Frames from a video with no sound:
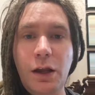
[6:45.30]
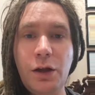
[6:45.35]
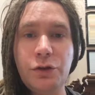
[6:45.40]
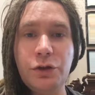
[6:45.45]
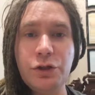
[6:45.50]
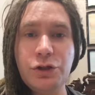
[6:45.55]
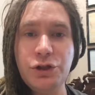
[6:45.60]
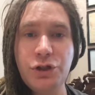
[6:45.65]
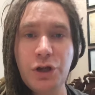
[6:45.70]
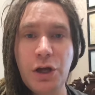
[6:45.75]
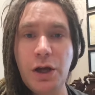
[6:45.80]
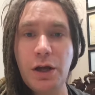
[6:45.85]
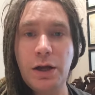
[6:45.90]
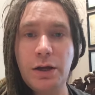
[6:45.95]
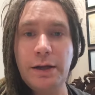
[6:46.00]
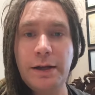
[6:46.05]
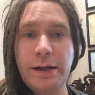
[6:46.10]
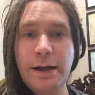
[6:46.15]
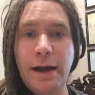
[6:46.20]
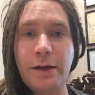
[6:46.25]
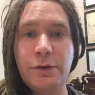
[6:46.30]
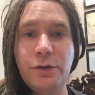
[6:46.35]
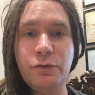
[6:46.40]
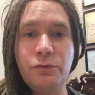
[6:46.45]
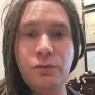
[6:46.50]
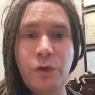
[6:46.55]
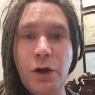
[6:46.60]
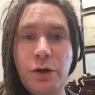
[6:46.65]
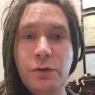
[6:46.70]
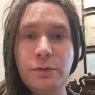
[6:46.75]
the journey and the
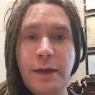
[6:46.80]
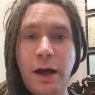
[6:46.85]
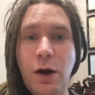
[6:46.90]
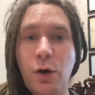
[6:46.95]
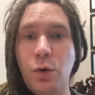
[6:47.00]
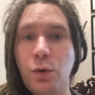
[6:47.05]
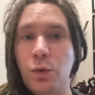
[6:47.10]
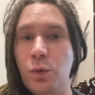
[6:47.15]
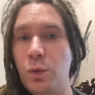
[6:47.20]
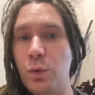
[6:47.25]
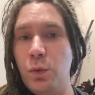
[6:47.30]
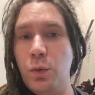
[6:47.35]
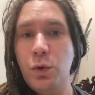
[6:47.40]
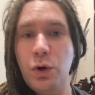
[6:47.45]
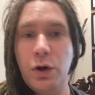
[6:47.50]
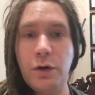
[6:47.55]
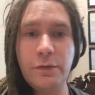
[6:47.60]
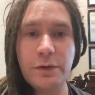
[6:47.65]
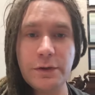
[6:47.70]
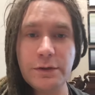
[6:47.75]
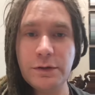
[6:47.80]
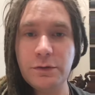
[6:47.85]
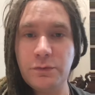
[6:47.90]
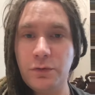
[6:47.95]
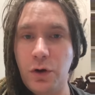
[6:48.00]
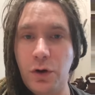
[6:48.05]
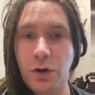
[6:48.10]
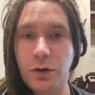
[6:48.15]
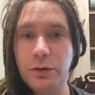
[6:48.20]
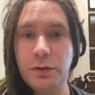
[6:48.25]
road that all of us are
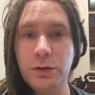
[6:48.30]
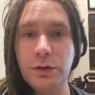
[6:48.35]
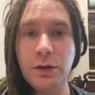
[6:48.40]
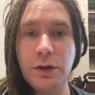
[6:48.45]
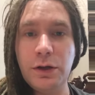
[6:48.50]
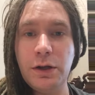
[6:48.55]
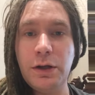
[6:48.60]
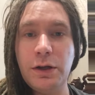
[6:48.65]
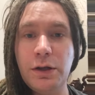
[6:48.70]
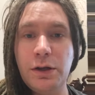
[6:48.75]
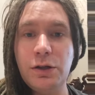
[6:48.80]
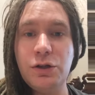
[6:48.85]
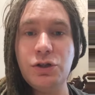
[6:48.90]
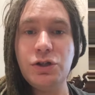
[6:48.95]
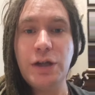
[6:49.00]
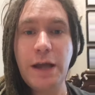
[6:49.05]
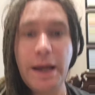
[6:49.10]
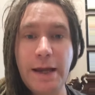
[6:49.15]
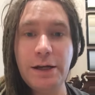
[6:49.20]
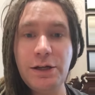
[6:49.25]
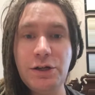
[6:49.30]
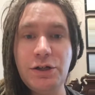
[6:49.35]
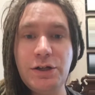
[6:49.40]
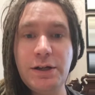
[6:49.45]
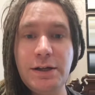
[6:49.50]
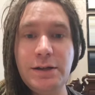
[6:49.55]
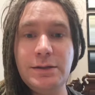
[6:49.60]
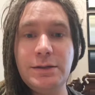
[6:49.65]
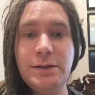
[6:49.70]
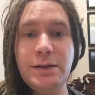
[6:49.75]
on
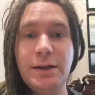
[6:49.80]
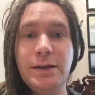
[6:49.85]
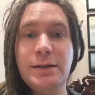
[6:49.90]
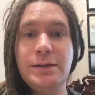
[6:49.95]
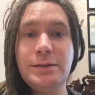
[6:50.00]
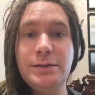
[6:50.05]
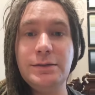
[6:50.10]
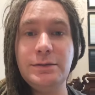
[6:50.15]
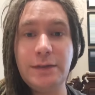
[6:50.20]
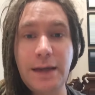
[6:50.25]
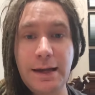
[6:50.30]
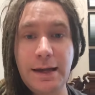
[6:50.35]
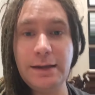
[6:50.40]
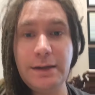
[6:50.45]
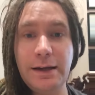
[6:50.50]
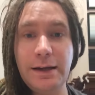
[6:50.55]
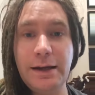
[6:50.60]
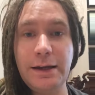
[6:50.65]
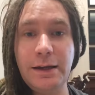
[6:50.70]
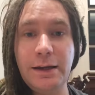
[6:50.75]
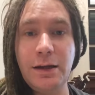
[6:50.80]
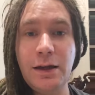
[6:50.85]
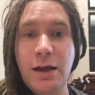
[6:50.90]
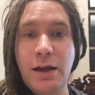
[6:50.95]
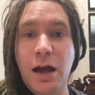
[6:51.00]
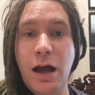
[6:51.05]
changes daily.